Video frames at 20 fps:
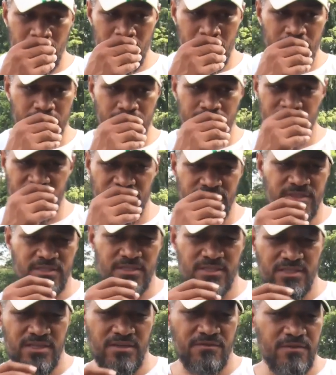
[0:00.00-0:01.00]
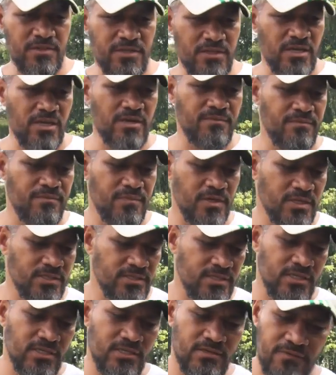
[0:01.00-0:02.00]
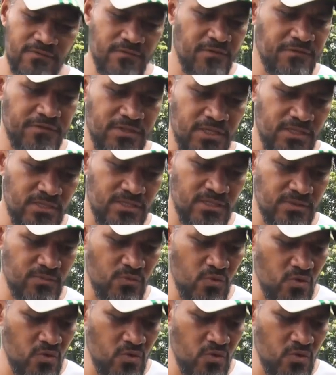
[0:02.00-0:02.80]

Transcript: um, sevens is definitely that, but uh, 15s is